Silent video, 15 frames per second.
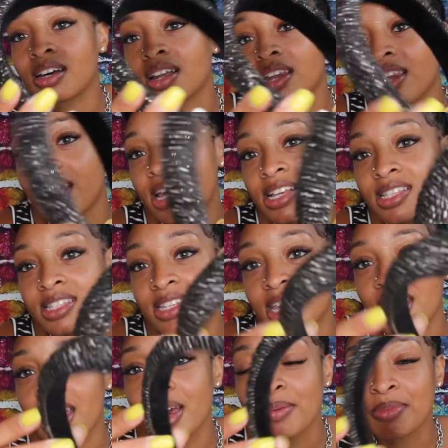Lights,
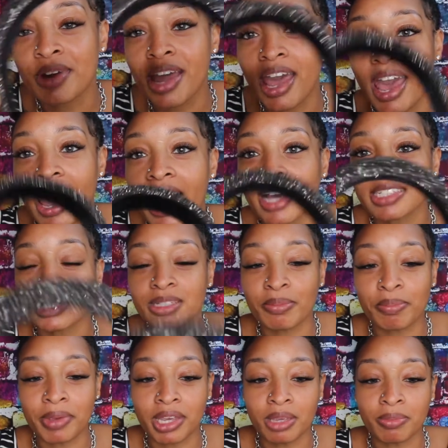camera, action,
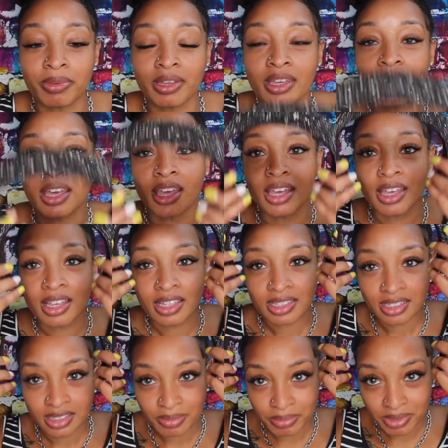baby.
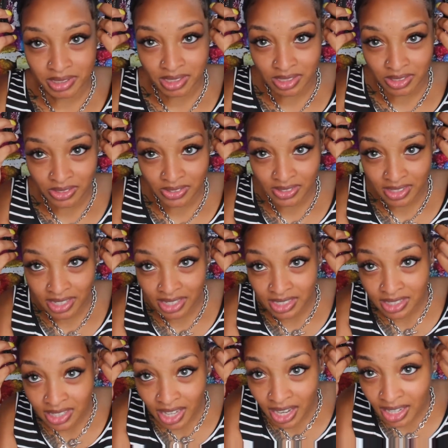Put this on
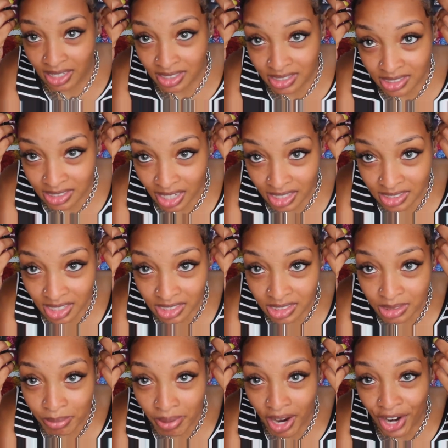like that. It's not
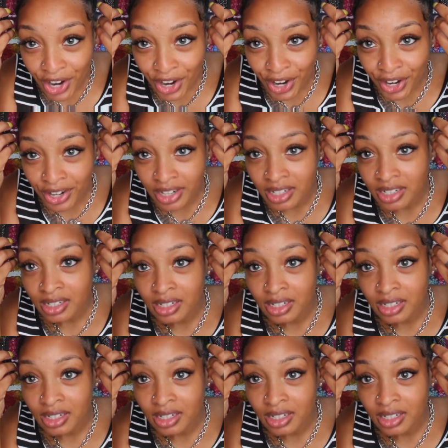touching my hair.